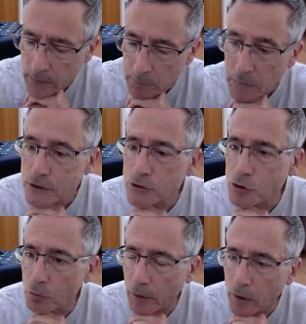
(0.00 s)
misses
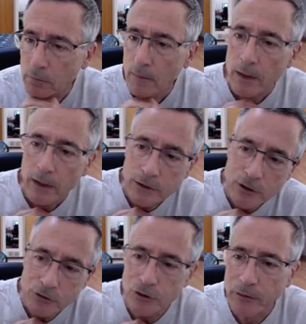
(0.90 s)
Jupiter. It's
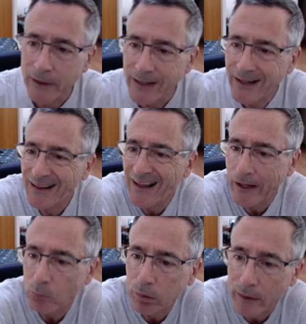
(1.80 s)
also in an
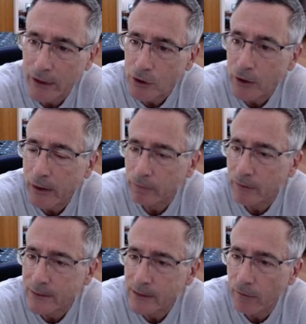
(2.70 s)
inclined plane. You can't
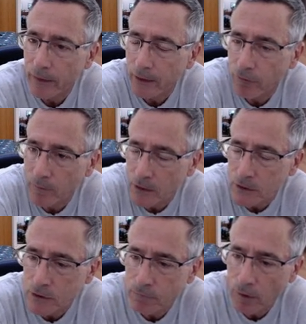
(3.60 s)
really tell that from
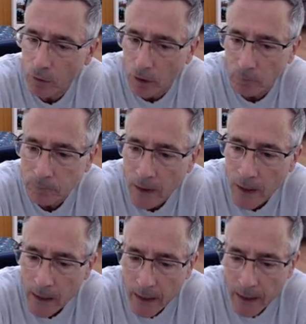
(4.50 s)
this photo.
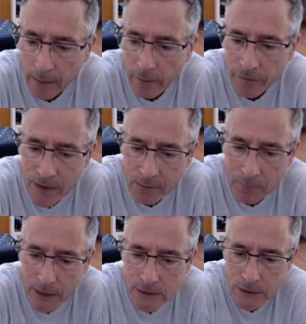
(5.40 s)
And the thing that
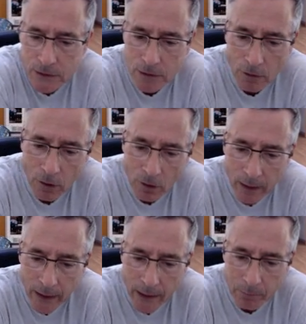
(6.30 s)
makes this all
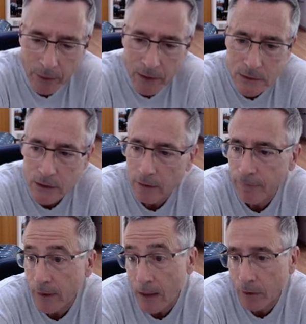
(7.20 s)
happen is a
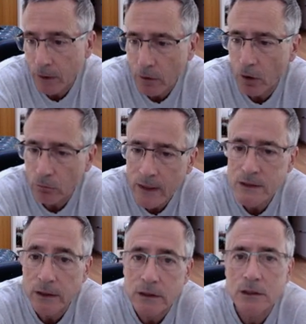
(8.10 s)
phenomenon called
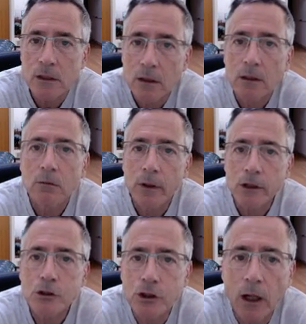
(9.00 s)
resonance,
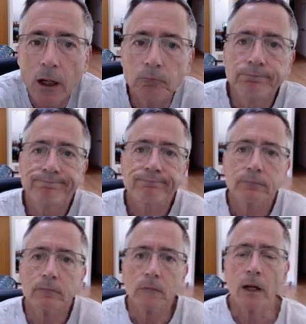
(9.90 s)
which
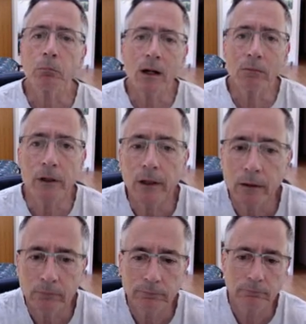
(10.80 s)
I probably